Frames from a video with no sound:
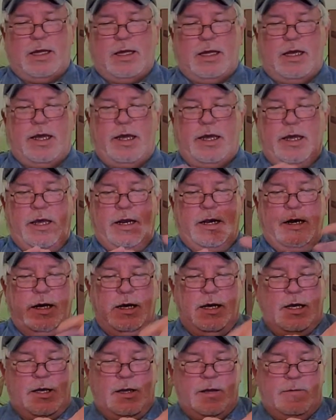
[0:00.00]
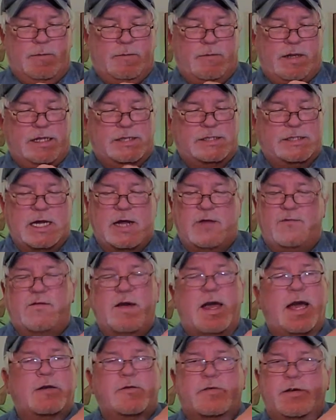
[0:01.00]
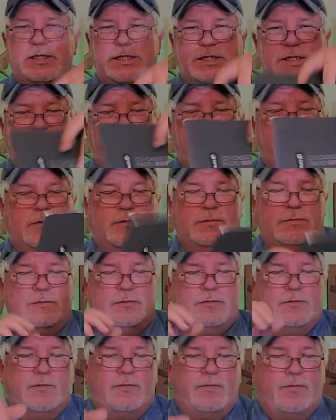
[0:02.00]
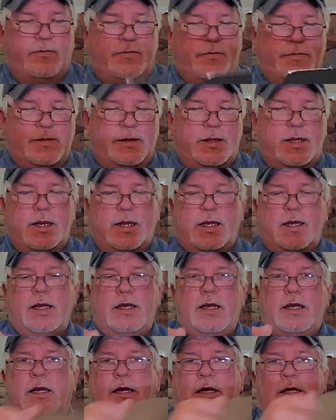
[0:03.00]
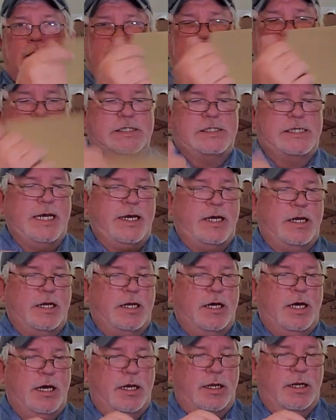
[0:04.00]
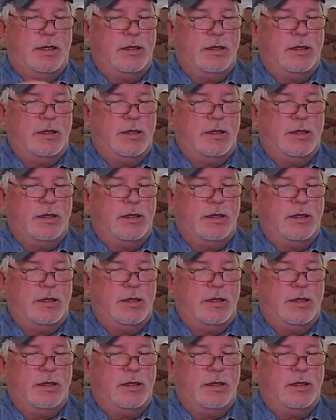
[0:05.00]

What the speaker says: And it's not factory sealed. Let's take a look.